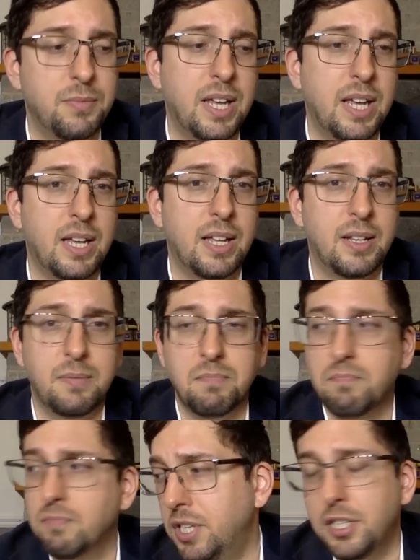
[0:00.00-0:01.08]
And
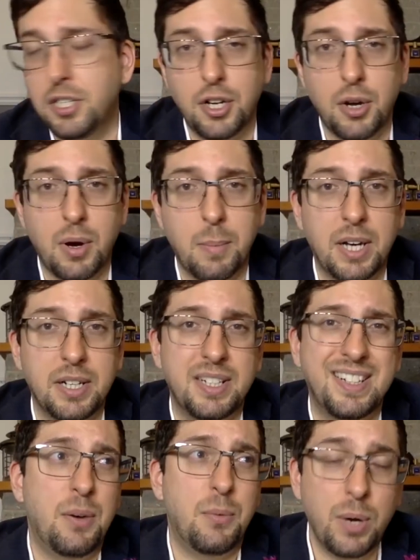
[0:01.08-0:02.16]
you need to know about it.
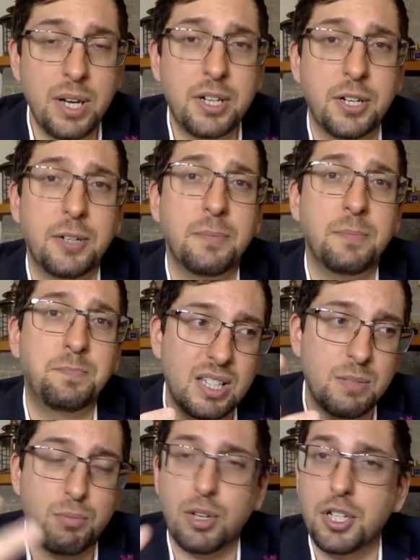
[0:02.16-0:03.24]
In winter, it's
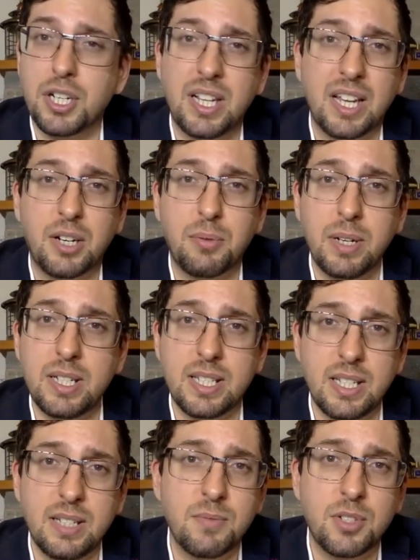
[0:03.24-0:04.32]
project like
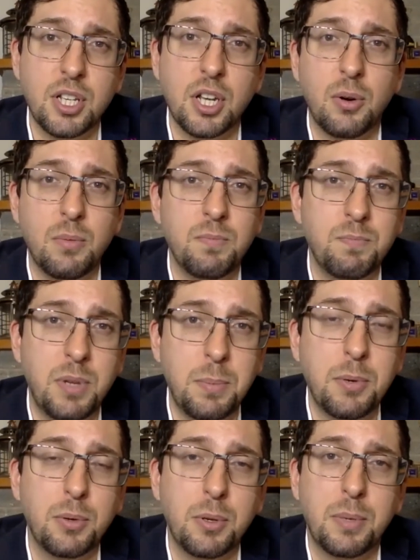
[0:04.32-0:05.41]
crazy, so
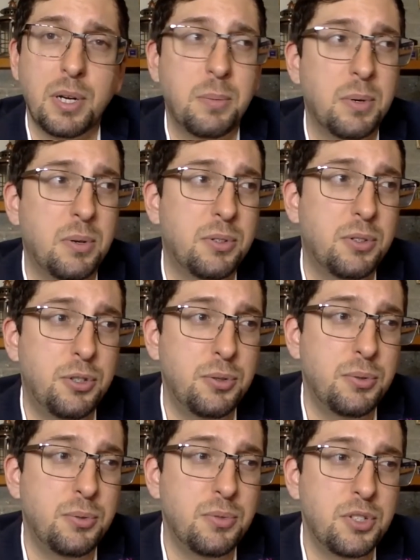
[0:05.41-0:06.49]
people will be able
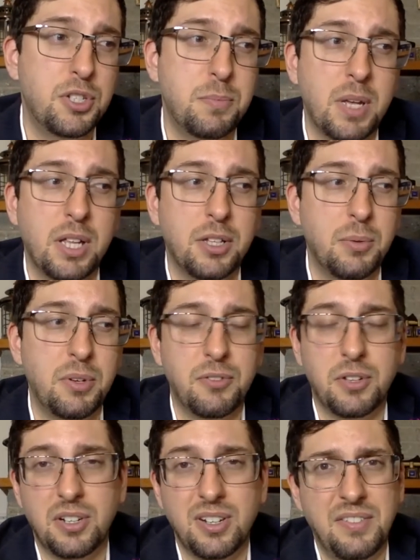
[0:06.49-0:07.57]
to smell you
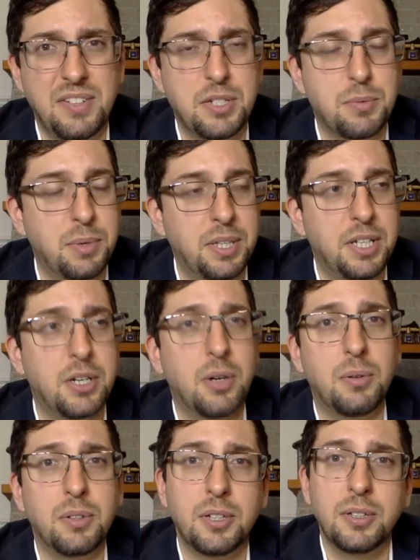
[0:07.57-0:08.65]
even if it's really
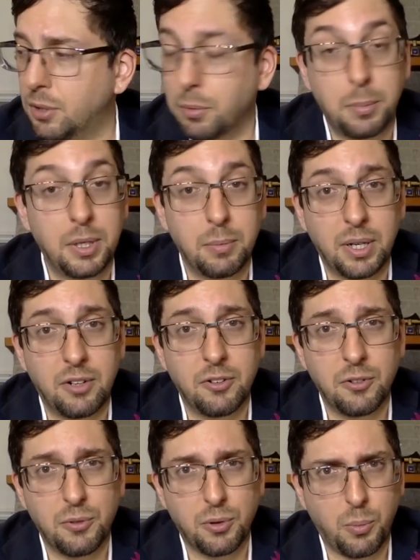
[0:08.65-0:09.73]
cold. It will be great
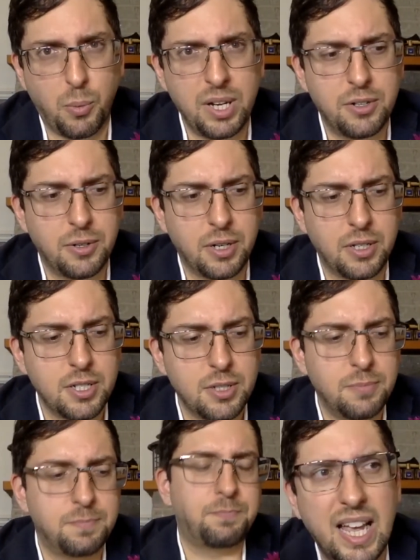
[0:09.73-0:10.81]
for winter also.
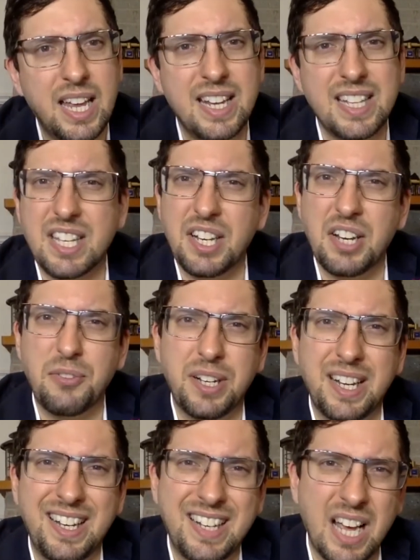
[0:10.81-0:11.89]
And as an
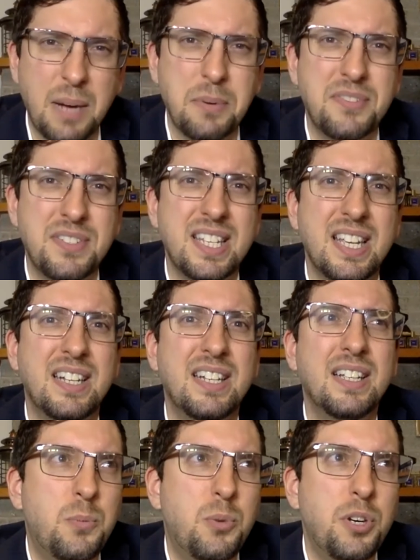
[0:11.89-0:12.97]
everyday type of scent,
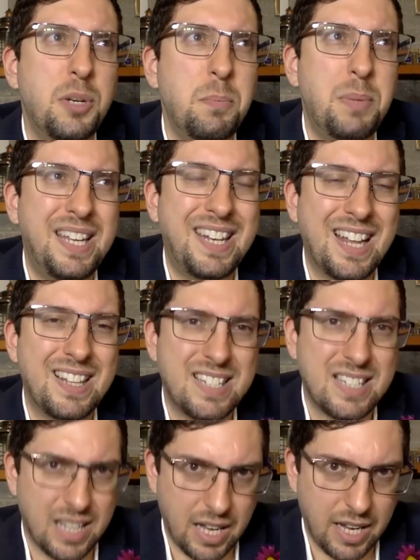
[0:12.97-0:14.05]
wouldn't be that
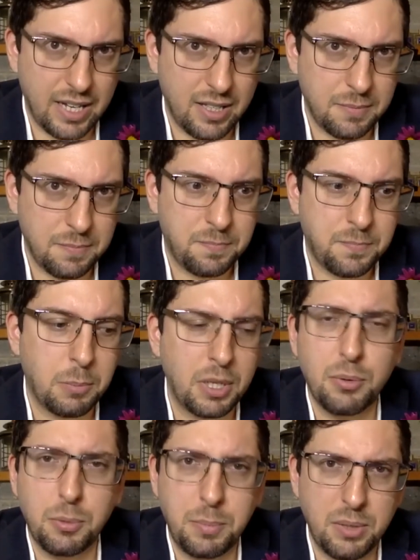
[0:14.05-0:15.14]
style, but
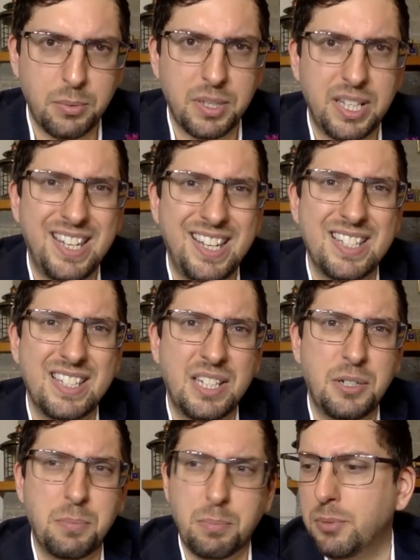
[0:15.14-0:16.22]
will be really easy
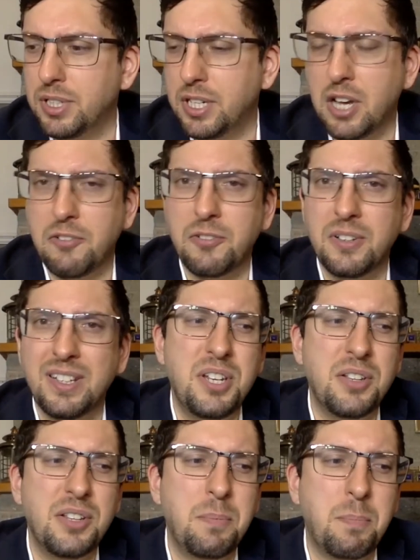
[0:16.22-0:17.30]
to pull it off. The
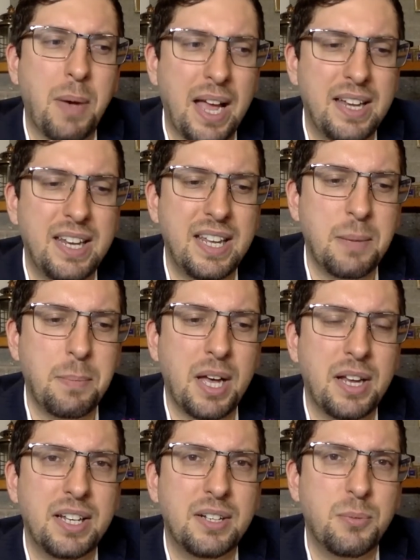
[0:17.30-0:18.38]
only bad thing
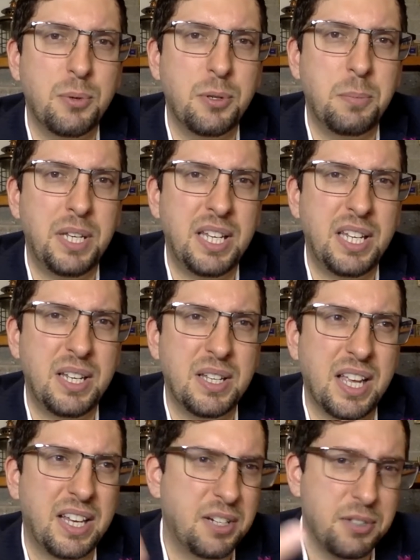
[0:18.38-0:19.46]
about it will be
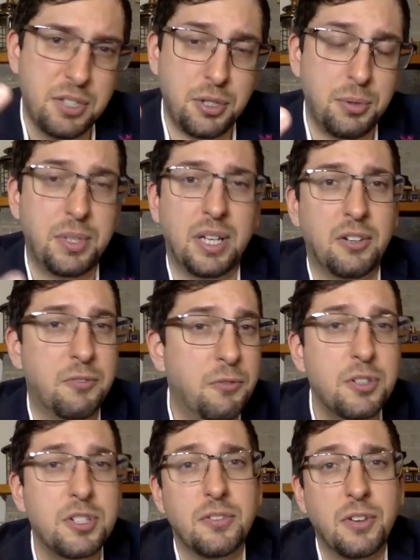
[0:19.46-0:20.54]
like there's two things.
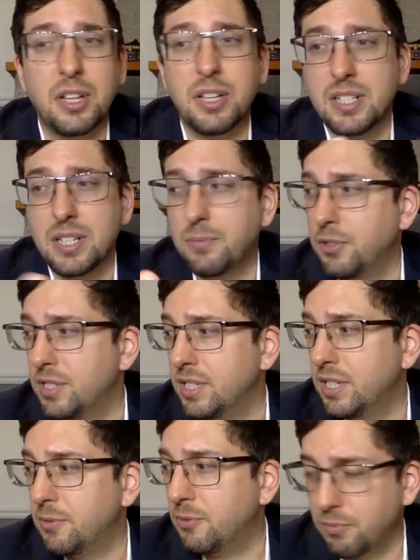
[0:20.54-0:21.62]
First of all is
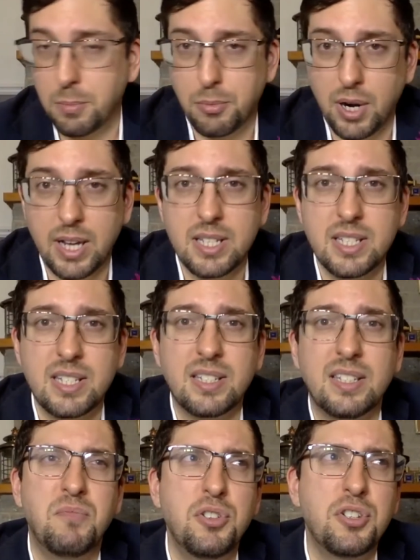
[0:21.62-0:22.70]
obviously the price.
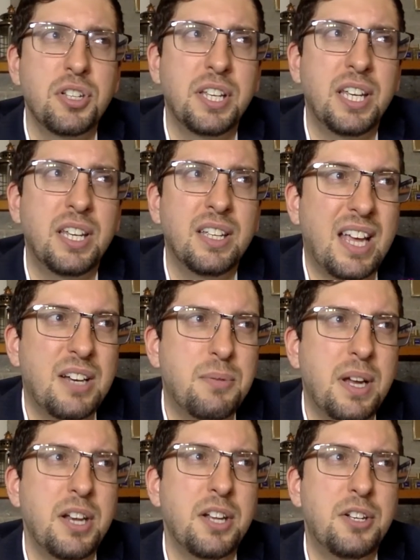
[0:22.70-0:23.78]
Usually I
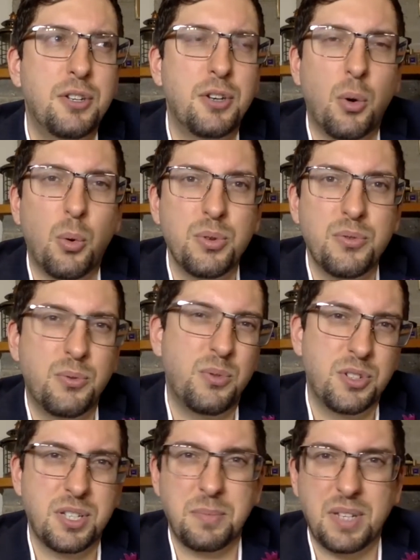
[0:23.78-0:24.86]
try not to go
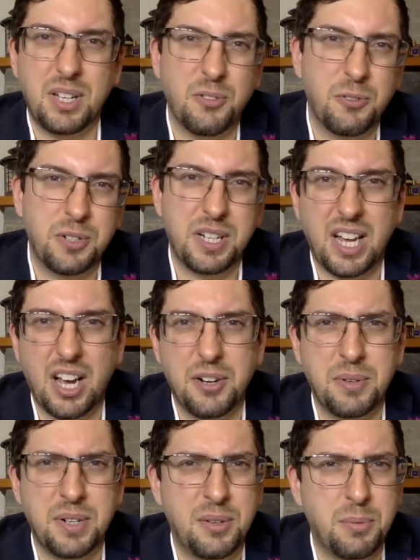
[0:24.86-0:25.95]
for something over than
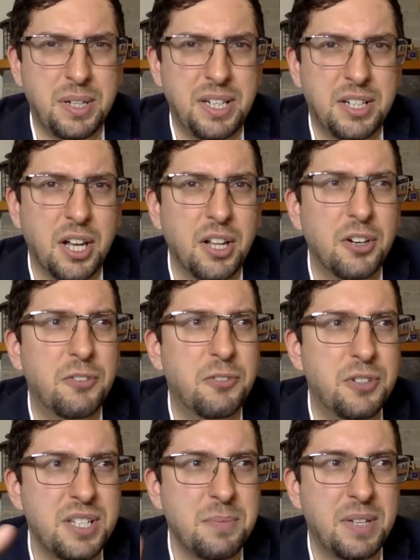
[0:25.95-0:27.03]
$120
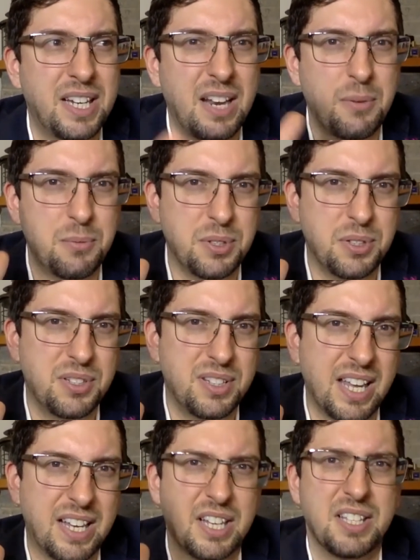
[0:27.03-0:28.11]
for something that I would
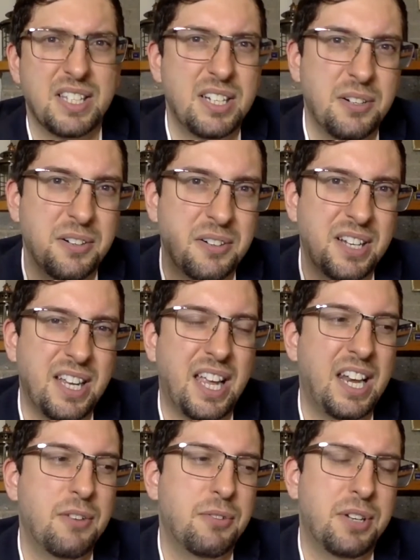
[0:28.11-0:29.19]
like consider
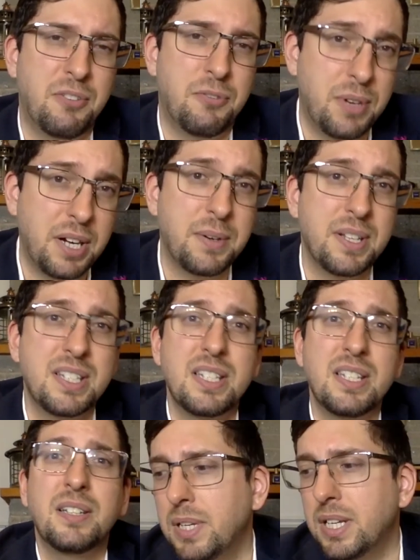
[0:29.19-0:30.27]
an everyday fragrance,
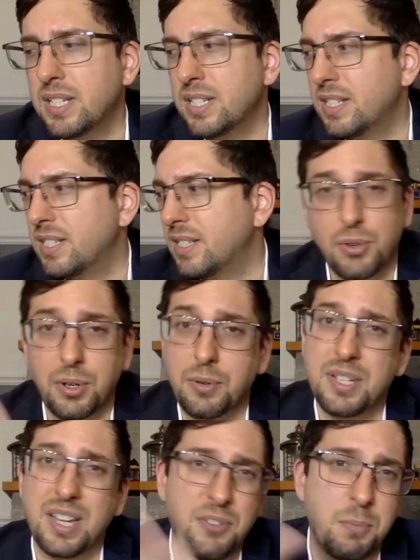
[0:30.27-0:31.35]
because fragrance
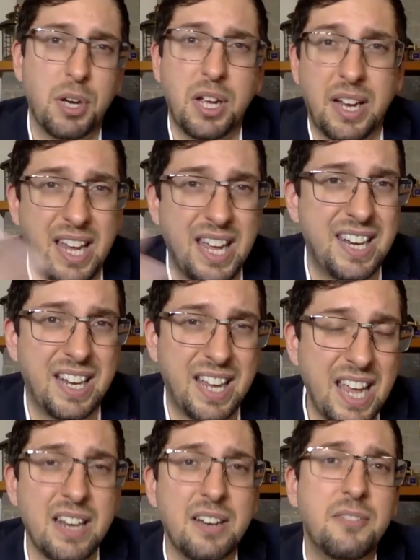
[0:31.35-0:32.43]
you have to buy again and
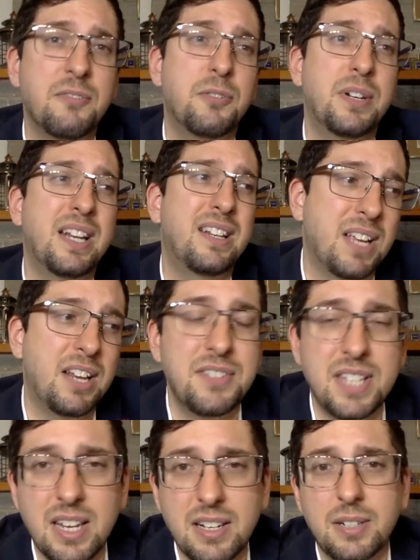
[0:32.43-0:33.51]
again for that kind of
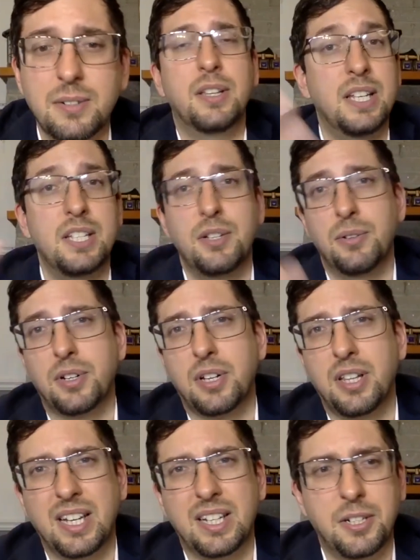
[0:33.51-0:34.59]
scent, unless you're a
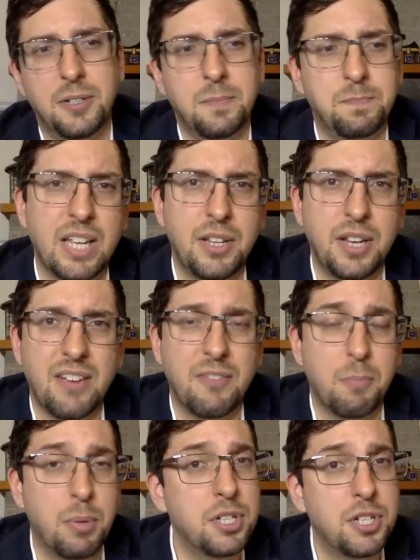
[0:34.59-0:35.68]
collector and you have
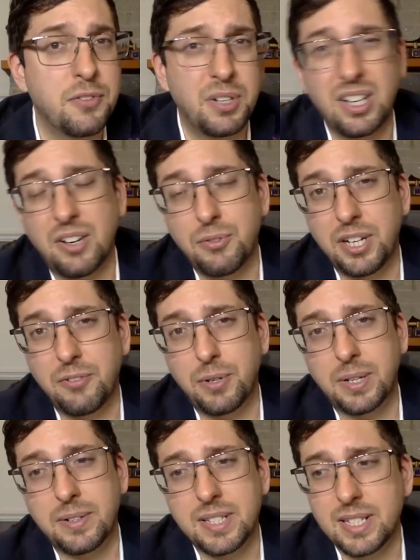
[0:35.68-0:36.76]
a bunch of everyday
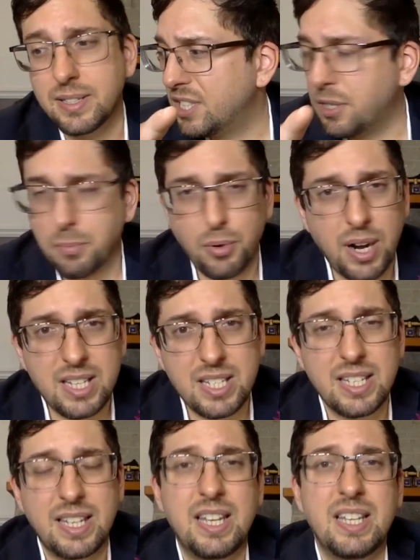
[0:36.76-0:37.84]
fragrance. So the
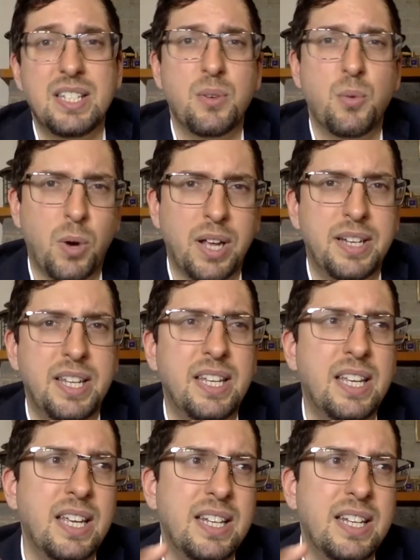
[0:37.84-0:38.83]
price is one thing.